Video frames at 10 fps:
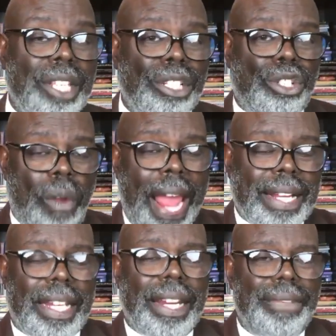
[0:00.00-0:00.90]

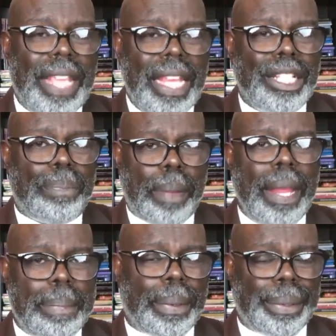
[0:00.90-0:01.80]
attracting these
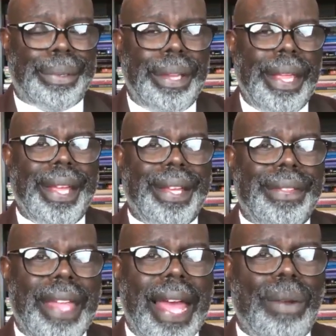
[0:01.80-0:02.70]
people
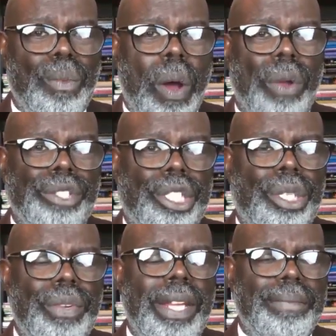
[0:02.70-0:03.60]
that wants
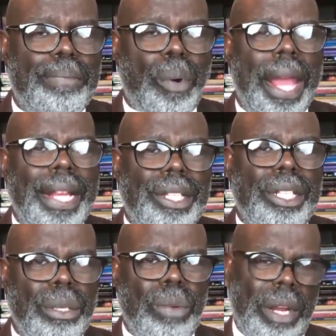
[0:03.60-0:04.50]
to embrace
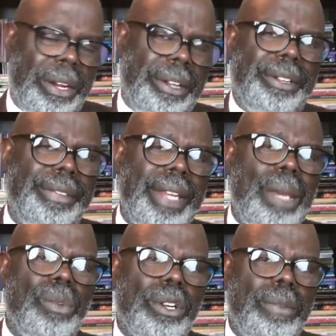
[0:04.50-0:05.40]
the world. They
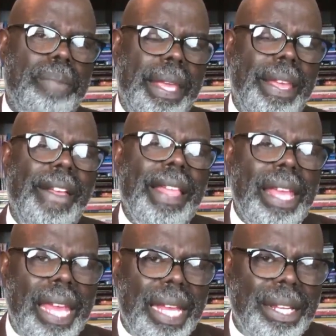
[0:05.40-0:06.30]
want to be
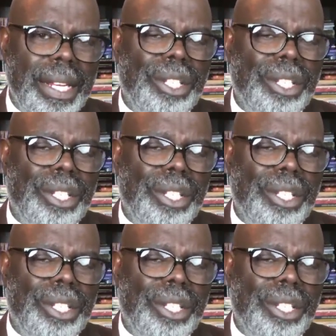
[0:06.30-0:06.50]
in the